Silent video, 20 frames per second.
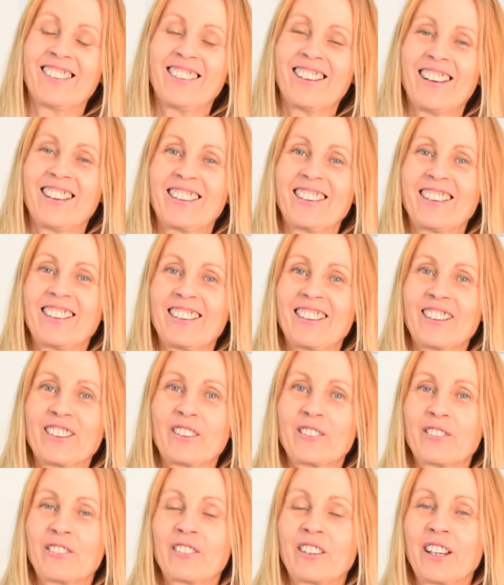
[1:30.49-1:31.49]
and any
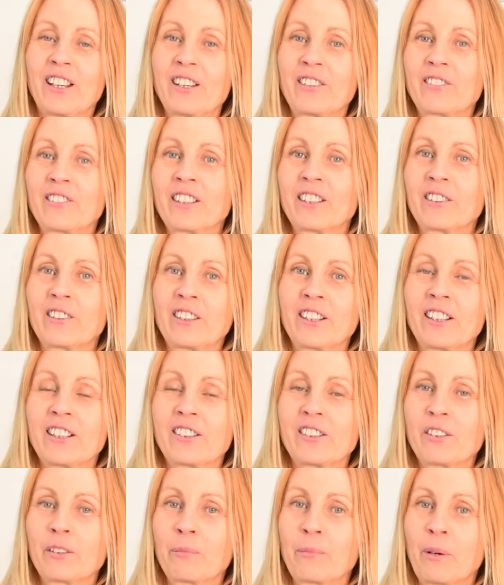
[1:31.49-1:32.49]
other flavouring or any
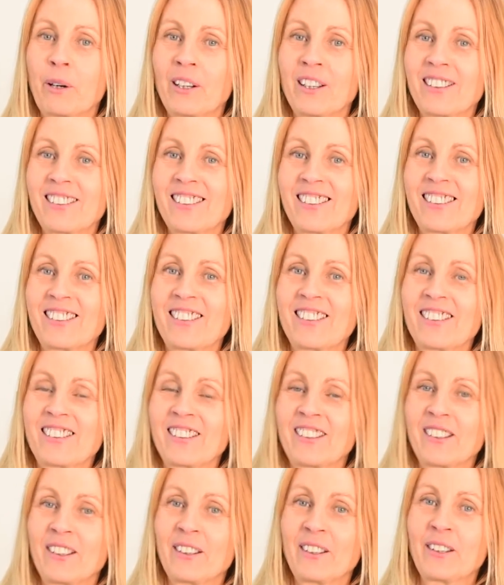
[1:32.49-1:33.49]
spices.
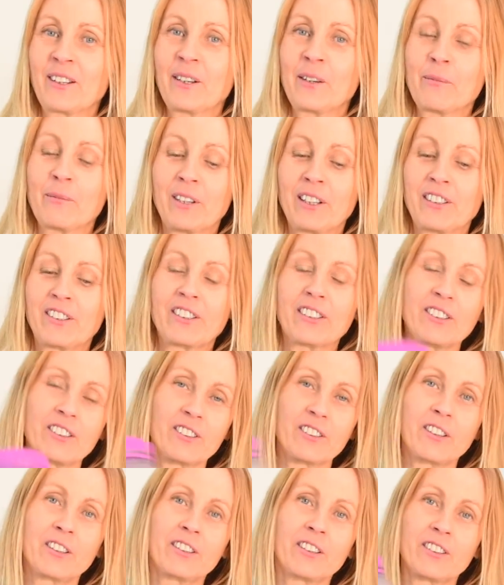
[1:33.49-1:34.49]
But
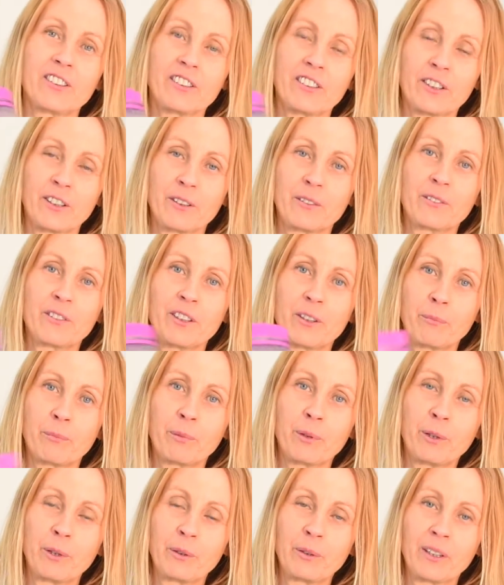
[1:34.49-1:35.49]
just on its own with
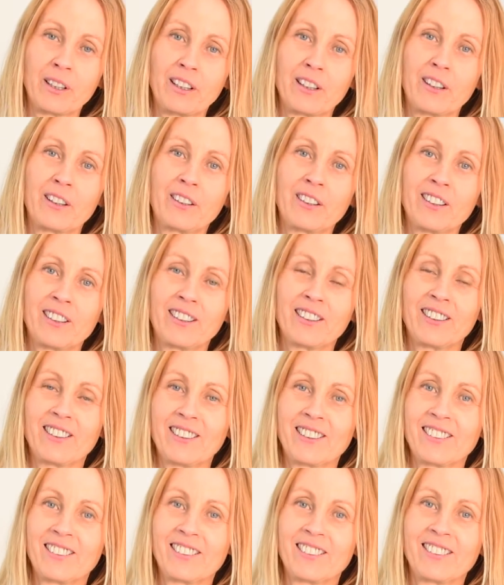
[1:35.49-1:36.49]

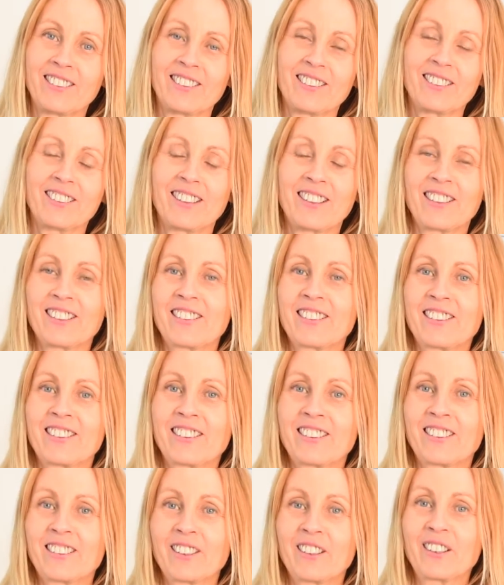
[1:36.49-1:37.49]
coconut, it just has
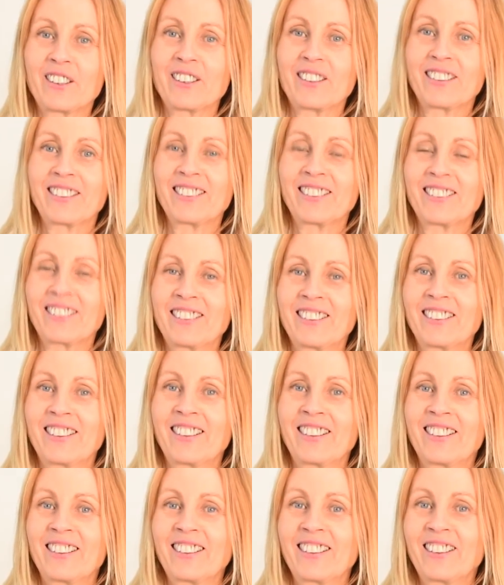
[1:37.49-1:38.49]
its own
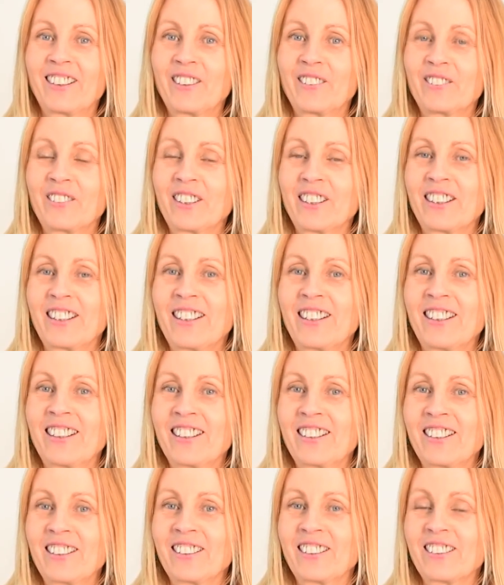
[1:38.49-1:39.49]
lovely,
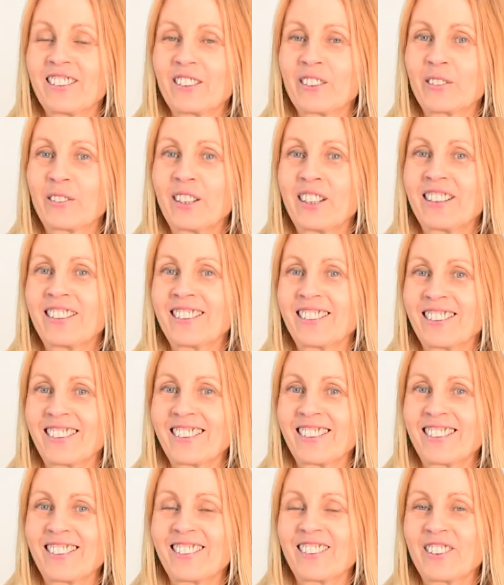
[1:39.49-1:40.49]
sweet,
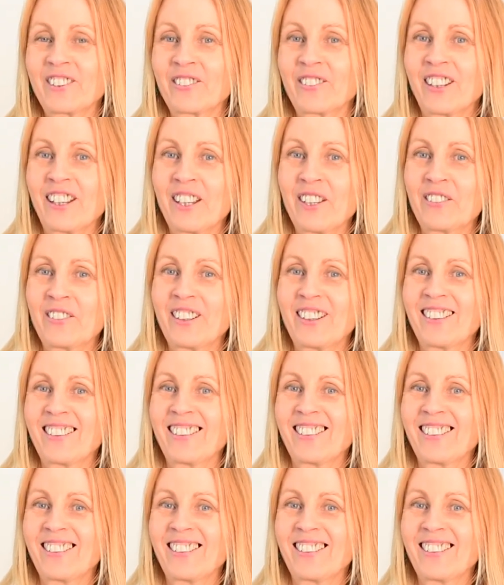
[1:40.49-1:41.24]
delicious flavour.